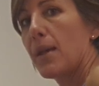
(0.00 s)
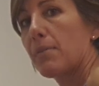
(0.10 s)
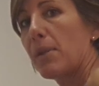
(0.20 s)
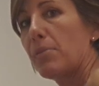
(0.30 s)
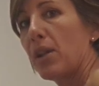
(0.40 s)

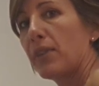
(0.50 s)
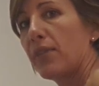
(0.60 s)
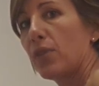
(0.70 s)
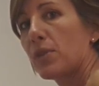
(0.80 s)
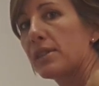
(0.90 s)
my pelvic
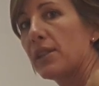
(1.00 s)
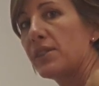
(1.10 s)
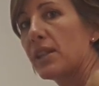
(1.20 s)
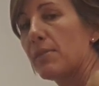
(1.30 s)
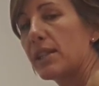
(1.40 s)
floor is
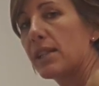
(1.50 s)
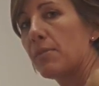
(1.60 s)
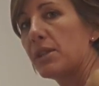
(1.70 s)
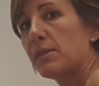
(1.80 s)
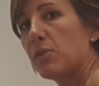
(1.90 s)
lifted and my
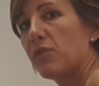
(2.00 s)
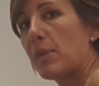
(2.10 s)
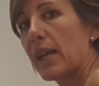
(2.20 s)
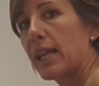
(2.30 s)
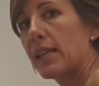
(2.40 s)
tummy's moved
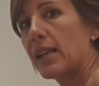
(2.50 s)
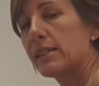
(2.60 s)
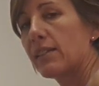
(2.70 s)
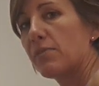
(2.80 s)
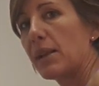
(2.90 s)
back in
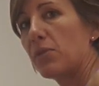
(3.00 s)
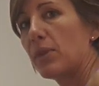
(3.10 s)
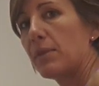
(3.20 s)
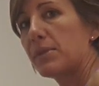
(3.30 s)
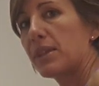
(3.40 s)
as of my
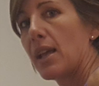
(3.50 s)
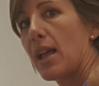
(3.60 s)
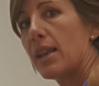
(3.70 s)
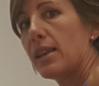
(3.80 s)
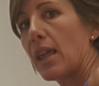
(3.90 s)
ribs.
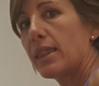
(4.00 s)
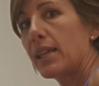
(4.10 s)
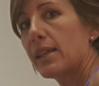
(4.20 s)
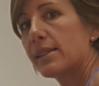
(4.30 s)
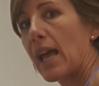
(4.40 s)

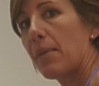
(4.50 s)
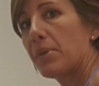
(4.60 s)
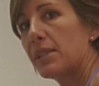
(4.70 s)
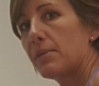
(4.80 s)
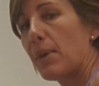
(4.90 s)
Nothing has
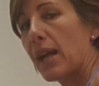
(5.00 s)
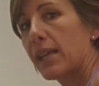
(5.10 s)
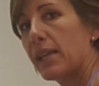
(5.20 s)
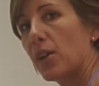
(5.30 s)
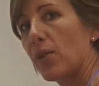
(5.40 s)
happened back
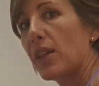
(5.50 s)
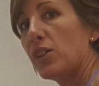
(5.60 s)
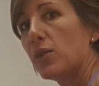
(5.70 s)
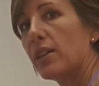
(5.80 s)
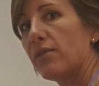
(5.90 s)
here that
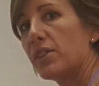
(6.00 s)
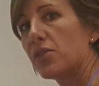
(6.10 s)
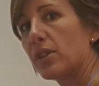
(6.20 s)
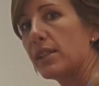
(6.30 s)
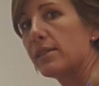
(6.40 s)
you can
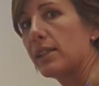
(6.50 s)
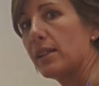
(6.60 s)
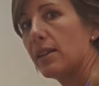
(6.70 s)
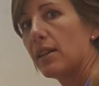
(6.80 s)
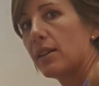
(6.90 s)
visually
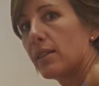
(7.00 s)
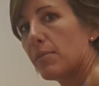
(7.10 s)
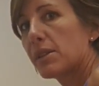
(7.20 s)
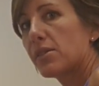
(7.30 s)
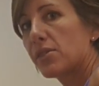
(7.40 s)
see. The
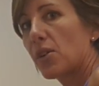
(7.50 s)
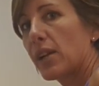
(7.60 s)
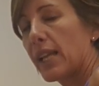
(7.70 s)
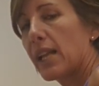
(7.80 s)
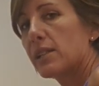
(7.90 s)
muscles are
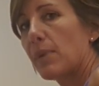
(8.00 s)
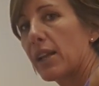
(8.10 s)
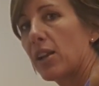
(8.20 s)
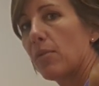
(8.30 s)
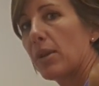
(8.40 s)
engaged
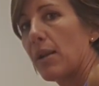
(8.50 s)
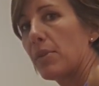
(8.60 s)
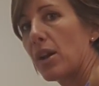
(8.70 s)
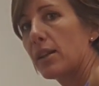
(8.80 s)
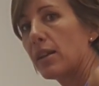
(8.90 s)
back here, but I'm
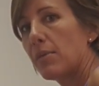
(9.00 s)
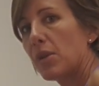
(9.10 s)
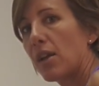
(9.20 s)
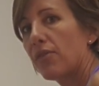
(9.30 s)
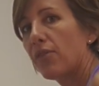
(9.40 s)

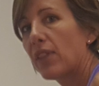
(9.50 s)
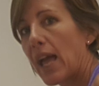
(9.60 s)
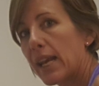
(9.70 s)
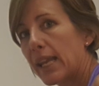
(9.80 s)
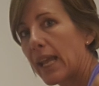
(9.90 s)
not
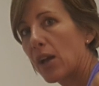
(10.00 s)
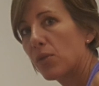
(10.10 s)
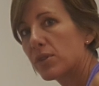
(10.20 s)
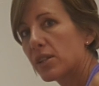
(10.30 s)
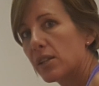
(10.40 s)
flattening
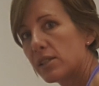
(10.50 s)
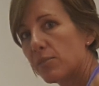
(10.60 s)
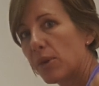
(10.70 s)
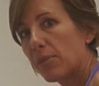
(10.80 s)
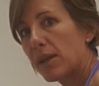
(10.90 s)
out to
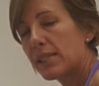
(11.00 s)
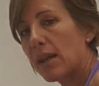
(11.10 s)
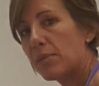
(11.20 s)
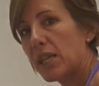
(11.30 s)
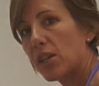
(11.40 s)
bring my
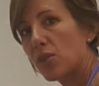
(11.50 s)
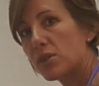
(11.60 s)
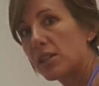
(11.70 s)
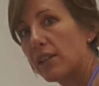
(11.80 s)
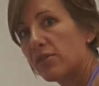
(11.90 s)
tummy in or
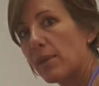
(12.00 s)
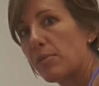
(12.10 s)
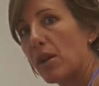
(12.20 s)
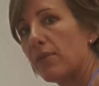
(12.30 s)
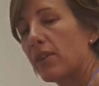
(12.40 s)
to lift my
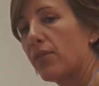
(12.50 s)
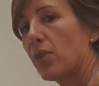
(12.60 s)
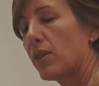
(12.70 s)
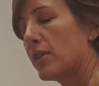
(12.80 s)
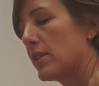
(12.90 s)
pelvic
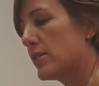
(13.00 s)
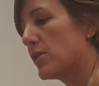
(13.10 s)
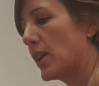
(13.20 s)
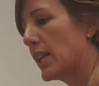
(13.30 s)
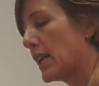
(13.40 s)
floor.
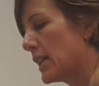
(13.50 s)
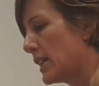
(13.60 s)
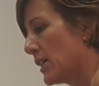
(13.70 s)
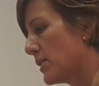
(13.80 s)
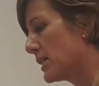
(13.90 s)
So I'm going to
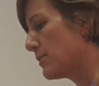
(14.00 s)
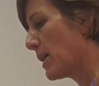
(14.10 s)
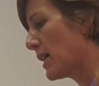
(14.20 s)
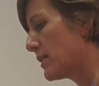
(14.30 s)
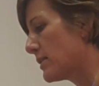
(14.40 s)
inhale and
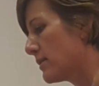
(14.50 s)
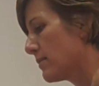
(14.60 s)
expand.